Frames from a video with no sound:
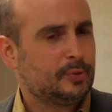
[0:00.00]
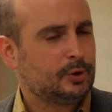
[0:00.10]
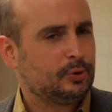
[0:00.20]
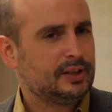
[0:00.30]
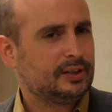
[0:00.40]
but
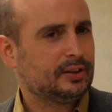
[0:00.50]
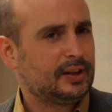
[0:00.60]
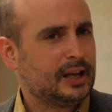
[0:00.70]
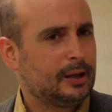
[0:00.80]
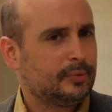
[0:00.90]
you're leading
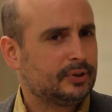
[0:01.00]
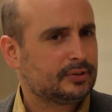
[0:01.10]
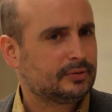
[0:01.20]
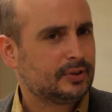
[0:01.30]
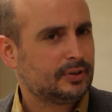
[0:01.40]
them,
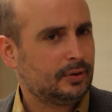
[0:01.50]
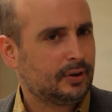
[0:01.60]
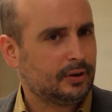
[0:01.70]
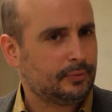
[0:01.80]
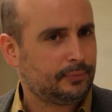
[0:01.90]
and you're
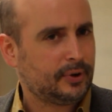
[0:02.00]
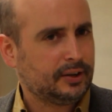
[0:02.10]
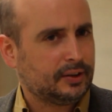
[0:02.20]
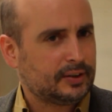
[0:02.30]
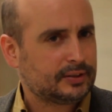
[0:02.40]
kind of
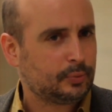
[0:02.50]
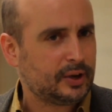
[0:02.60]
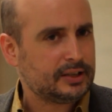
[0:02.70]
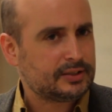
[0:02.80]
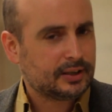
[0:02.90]
finding this
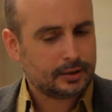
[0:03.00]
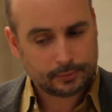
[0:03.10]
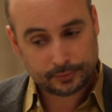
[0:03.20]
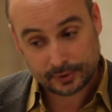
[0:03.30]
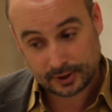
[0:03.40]
way to kind
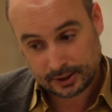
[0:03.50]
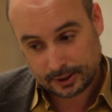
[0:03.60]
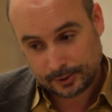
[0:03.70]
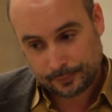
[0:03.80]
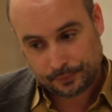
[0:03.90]
of
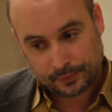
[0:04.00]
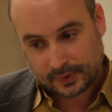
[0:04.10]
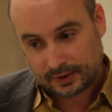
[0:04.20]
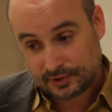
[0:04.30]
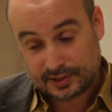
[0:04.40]

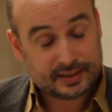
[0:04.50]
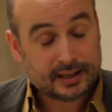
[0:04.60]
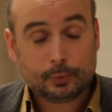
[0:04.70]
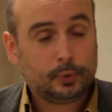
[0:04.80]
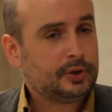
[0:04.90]
just
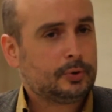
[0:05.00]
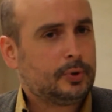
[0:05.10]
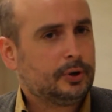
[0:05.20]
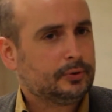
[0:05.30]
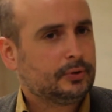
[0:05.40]
get what you
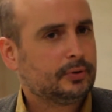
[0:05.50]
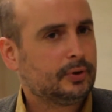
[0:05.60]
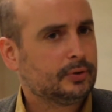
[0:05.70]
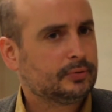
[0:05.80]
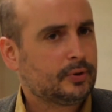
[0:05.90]
want
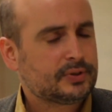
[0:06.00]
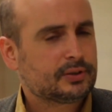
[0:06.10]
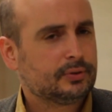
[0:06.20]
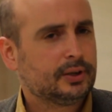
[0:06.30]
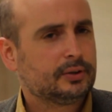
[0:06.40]
on, on
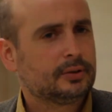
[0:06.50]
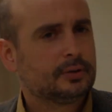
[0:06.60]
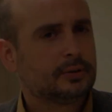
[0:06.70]
screen.